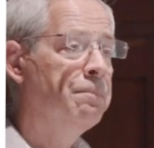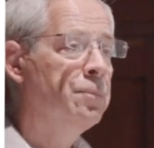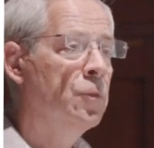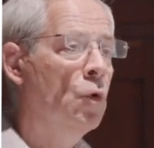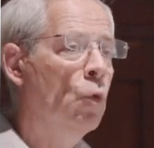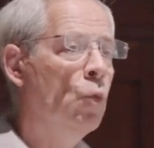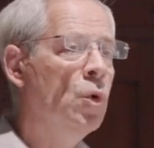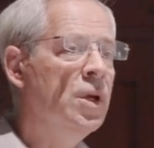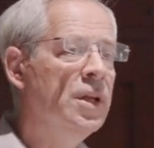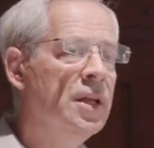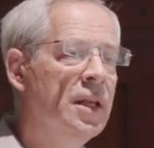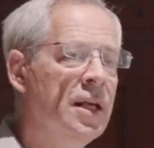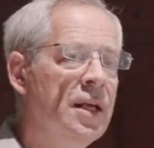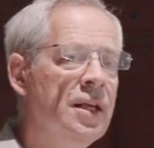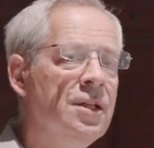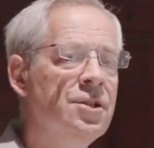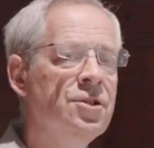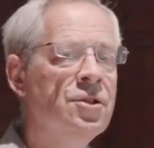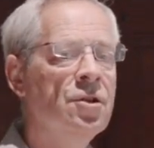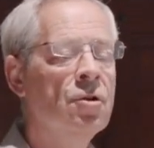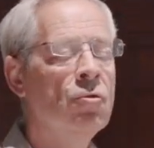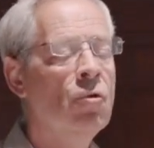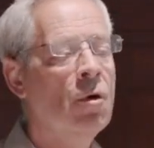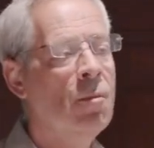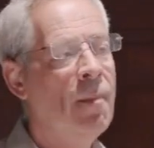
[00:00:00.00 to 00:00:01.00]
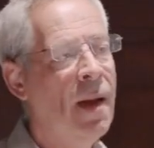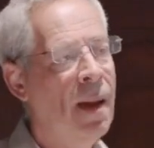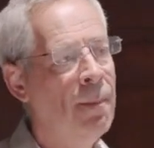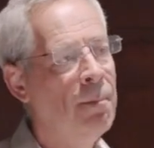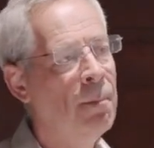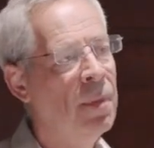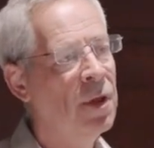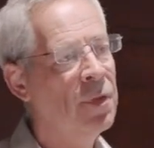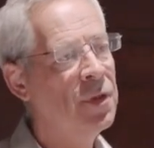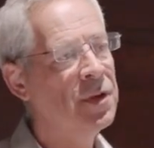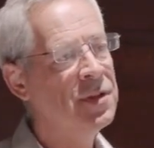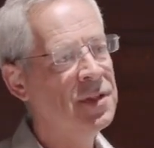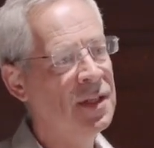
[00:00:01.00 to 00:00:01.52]
we need to
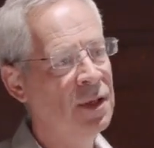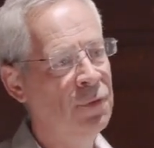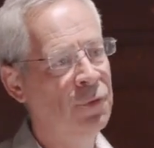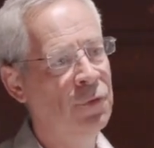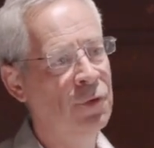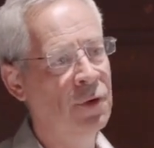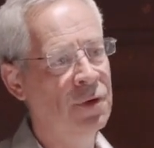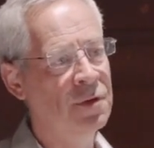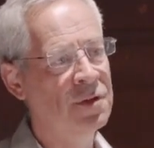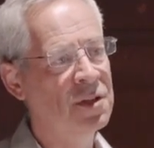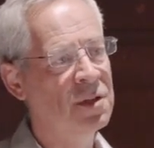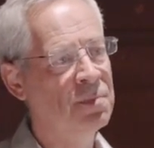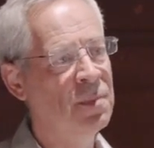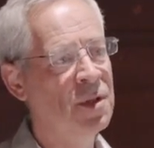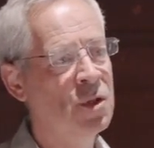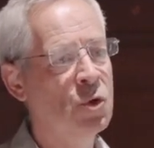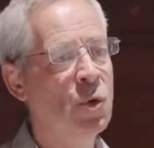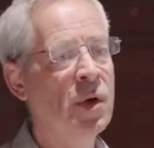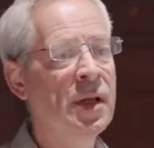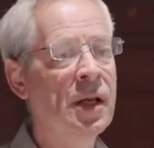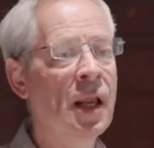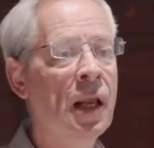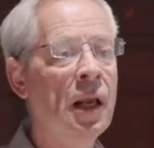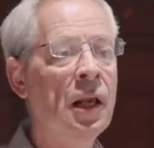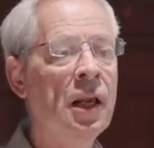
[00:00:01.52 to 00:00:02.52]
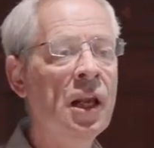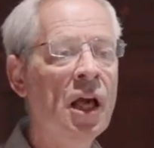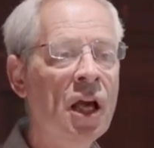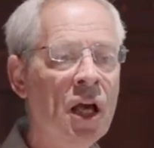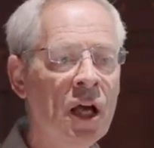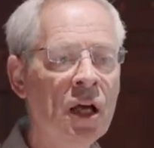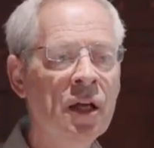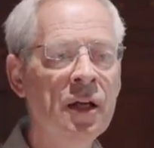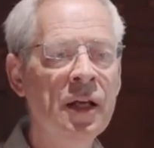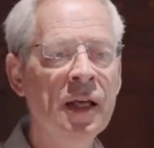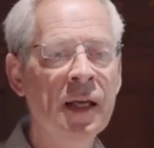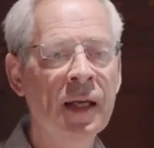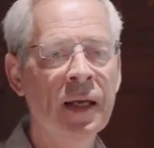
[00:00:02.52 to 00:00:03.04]
remember the difference between a
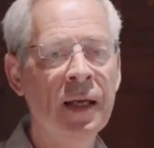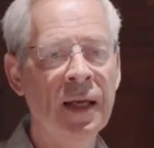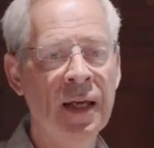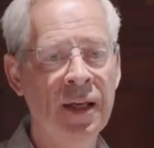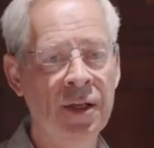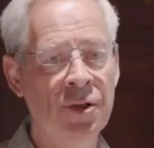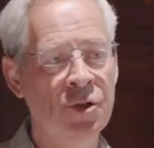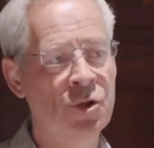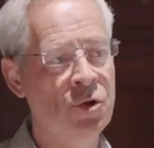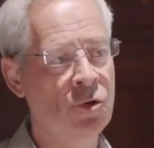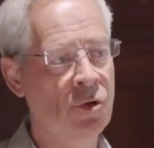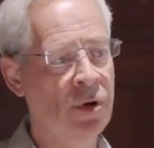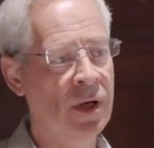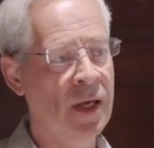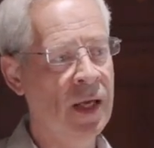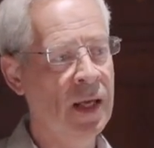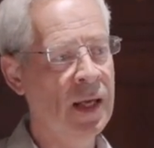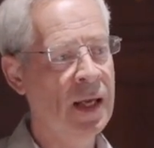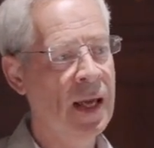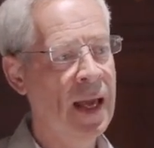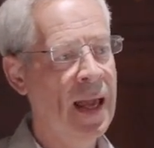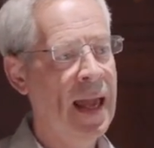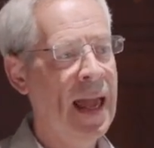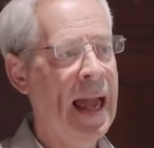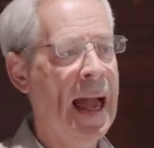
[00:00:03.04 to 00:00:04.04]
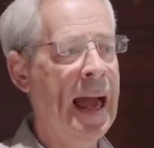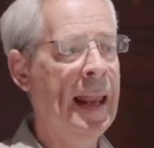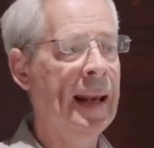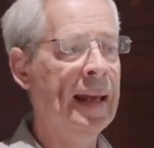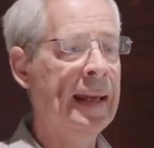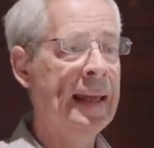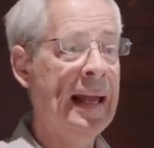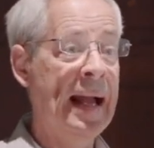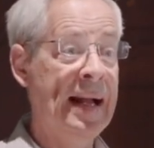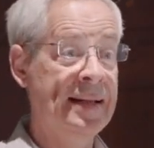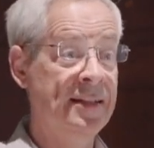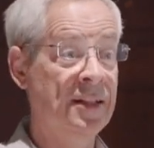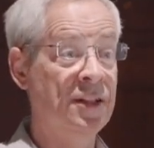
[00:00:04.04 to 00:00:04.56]
learning injury and a
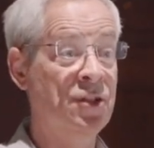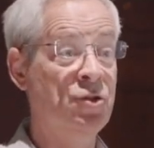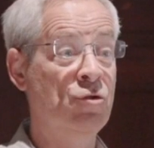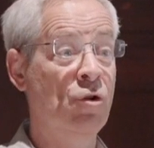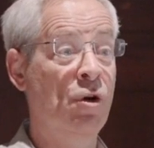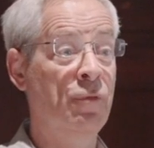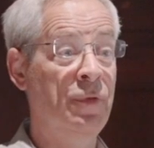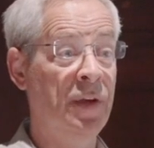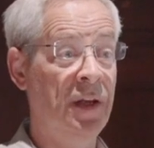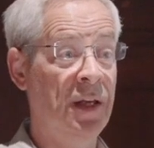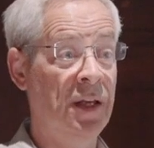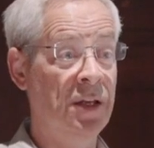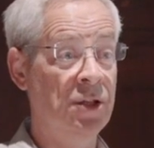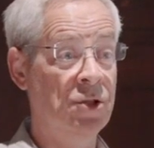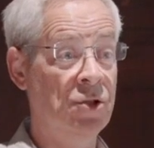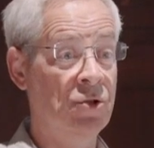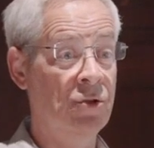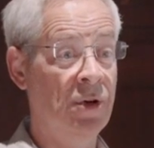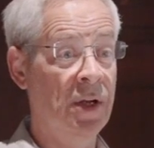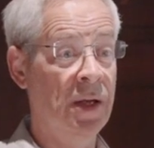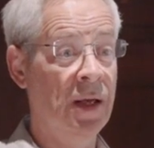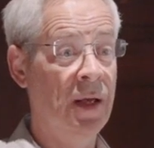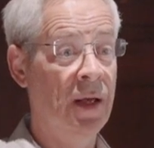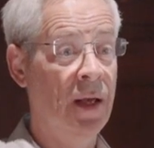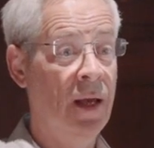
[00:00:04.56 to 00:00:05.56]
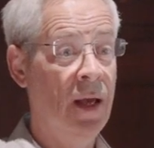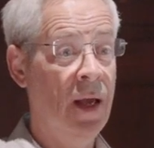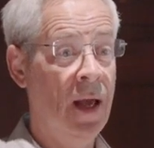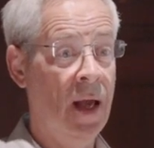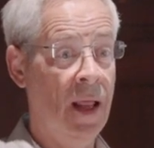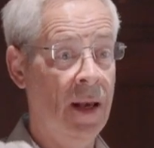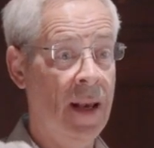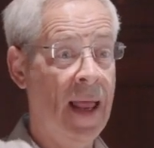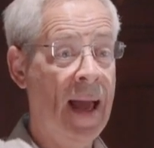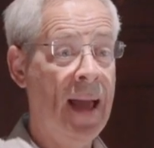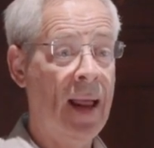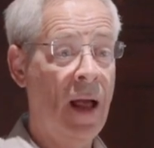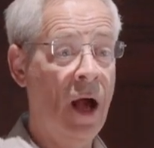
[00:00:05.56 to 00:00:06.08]
catastrophic injury.
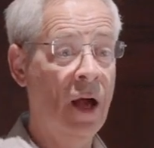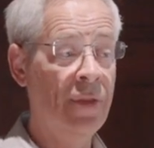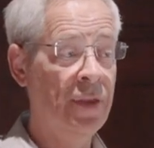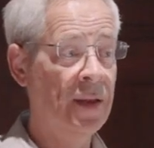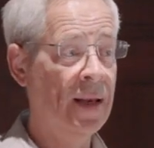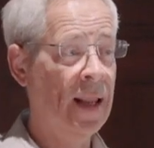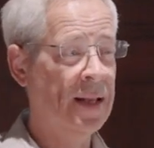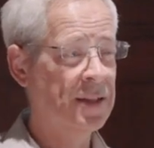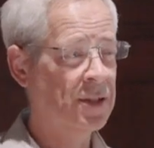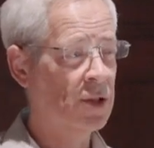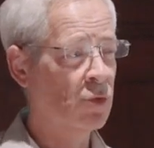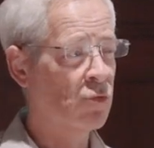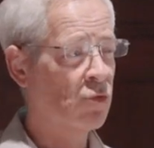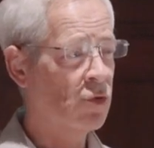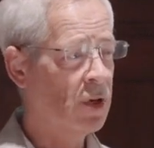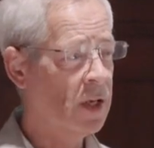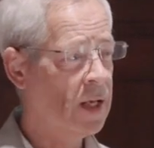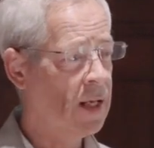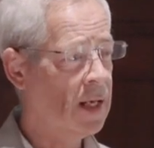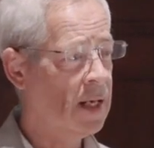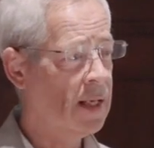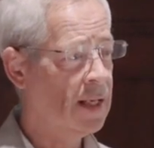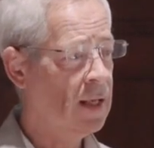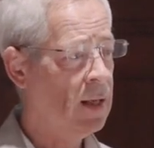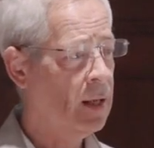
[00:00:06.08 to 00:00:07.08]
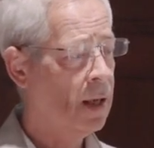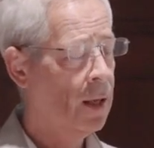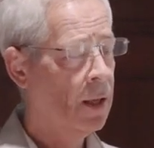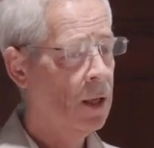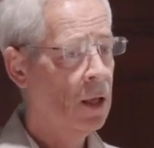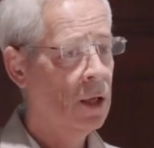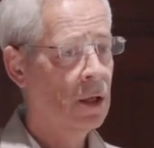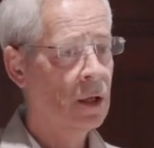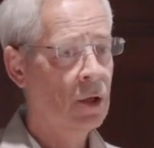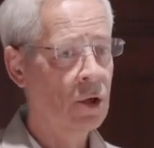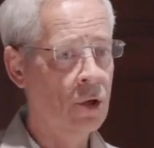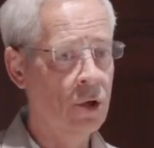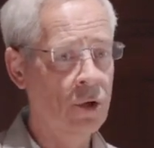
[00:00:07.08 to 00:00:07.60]
And that, I think that's a really
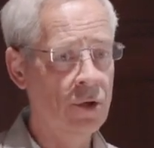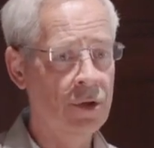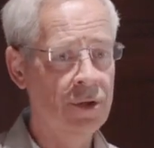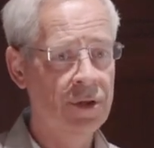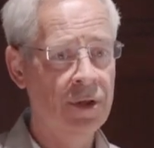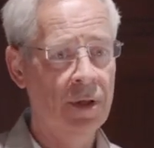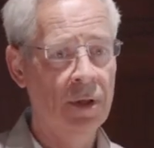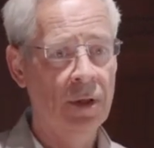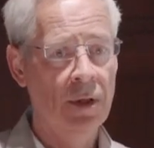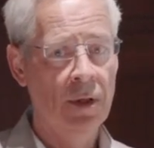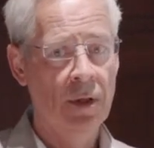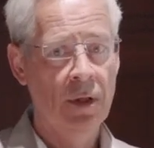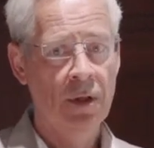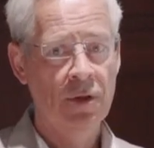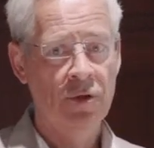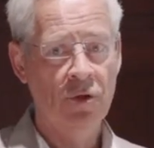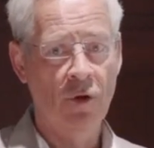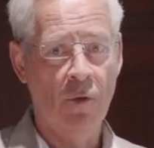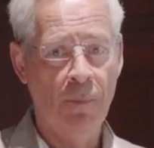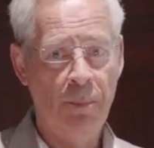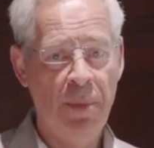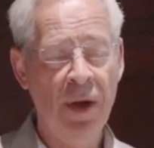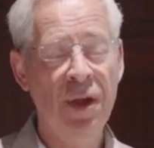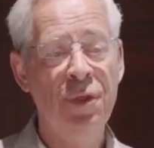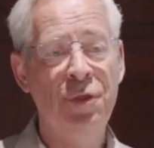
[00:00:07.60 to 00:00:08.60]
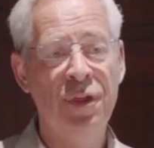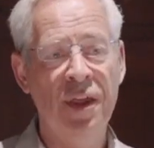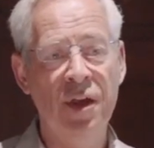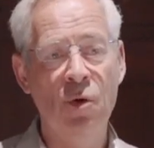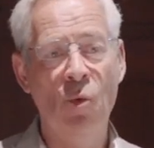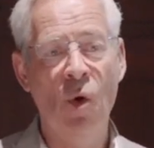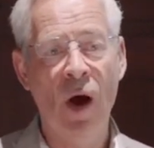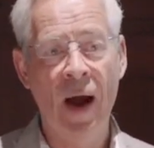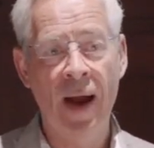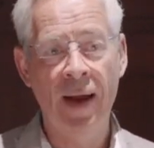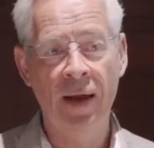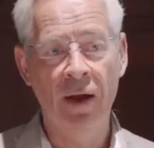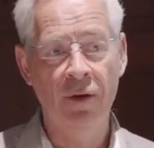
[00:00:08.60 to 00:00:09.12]
good sort of pithy
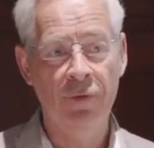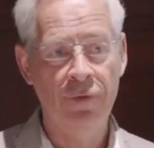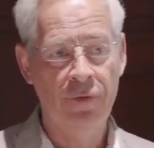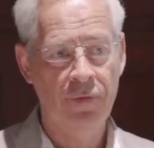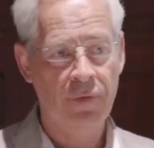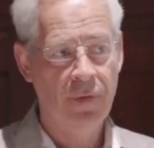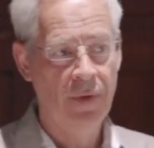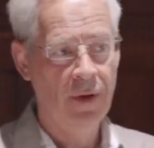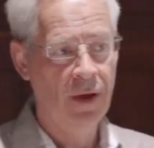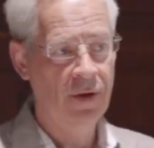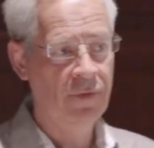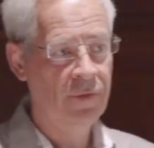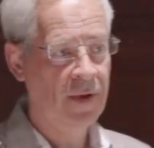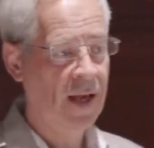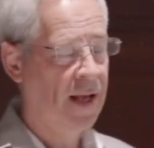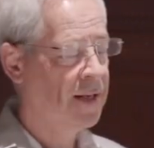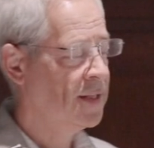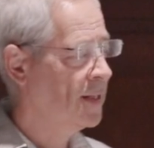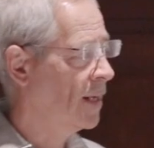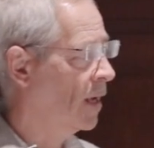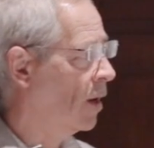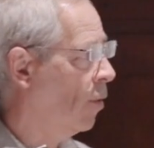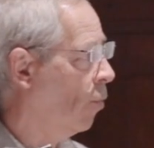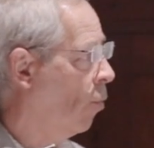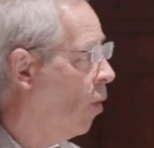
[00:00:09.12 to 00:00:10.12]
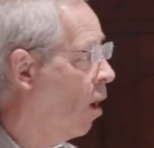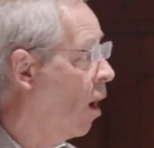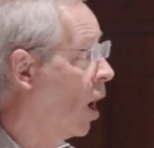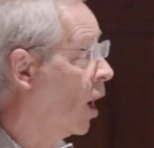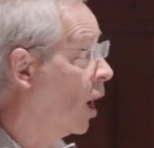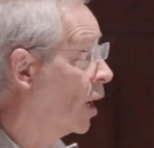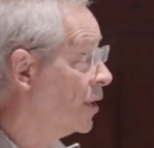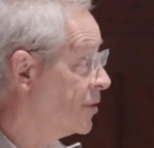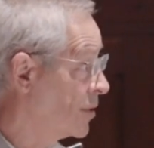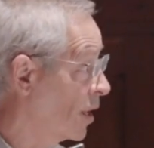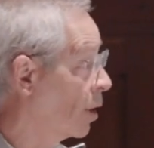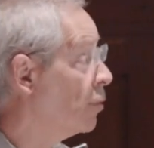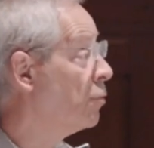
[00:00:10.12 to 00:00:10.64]
way of getting at why
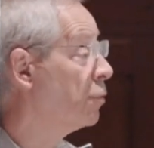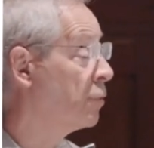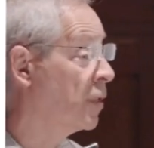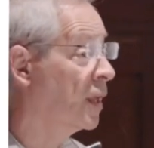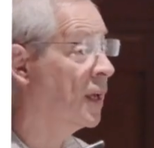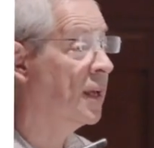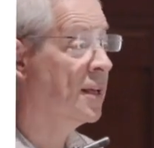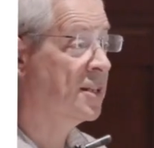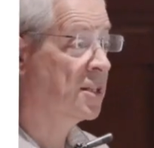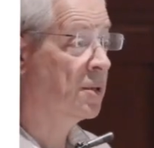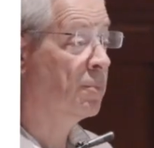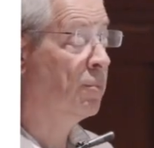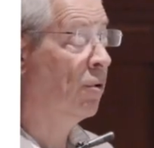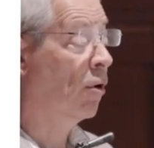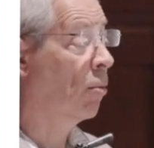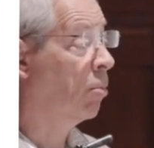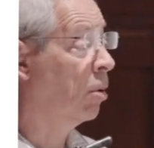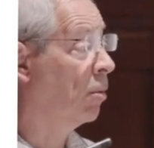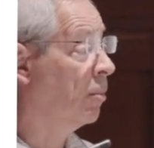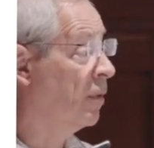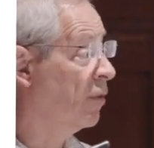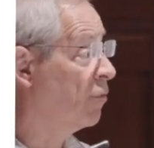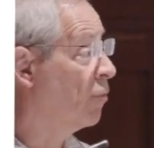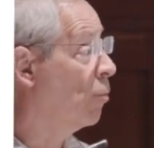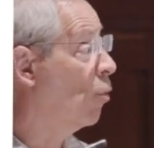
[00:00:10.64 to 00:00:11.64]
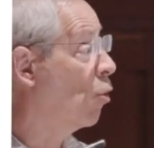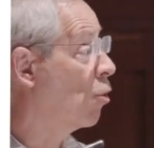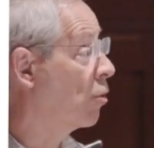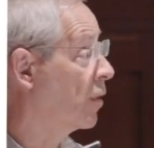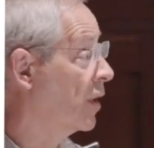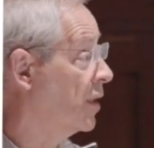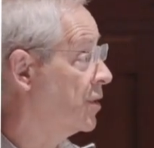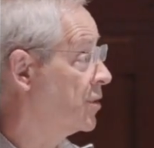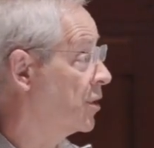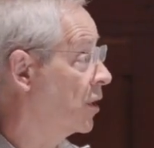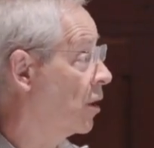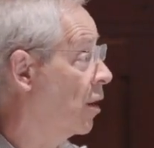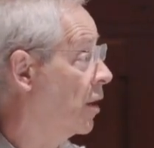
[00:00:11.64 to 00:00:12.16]
I don't think it's a problem if more
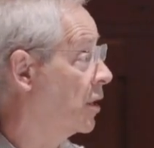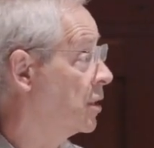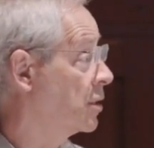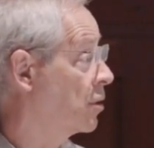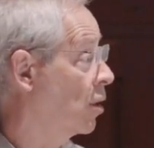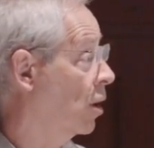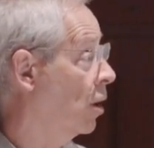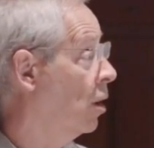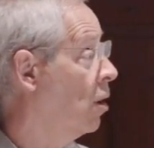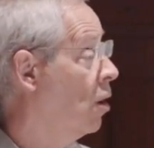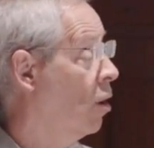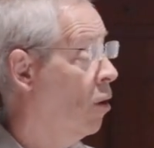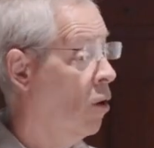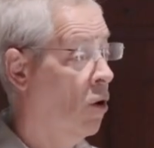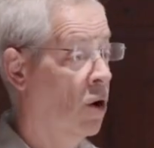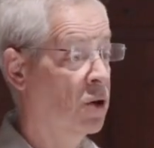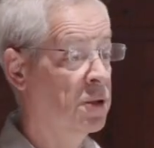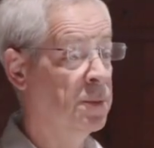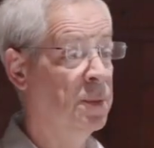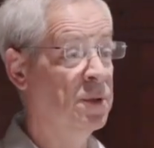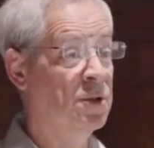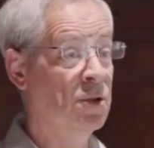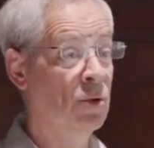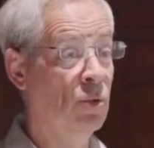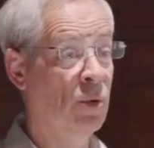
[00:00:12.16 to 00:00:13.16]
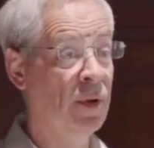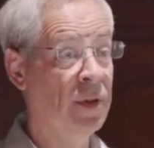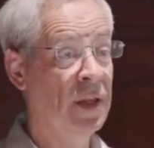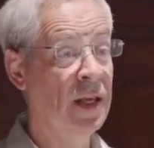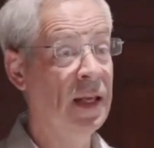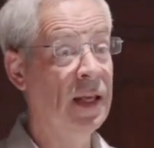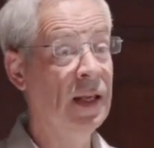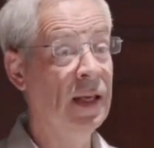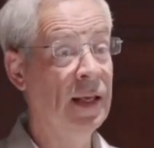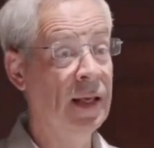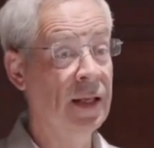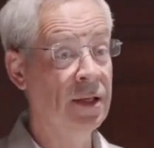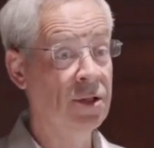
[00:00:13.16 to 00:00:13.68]
kids are going to hospital with
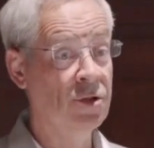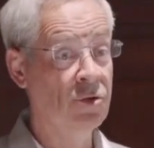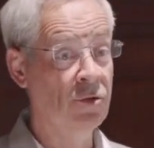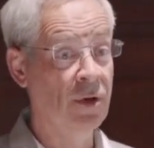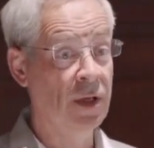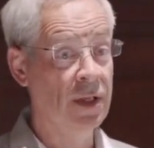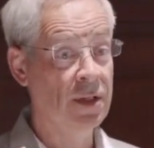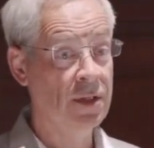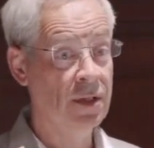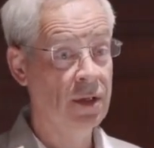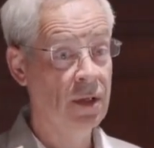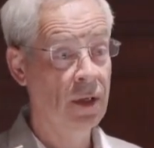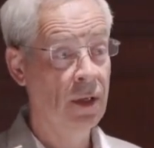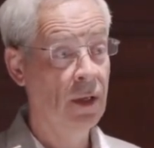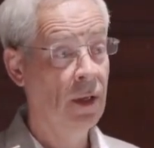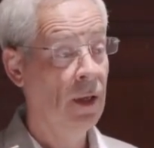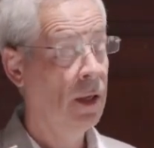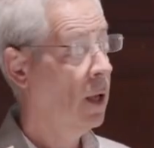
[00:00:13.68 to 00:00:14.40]
Healy injuries.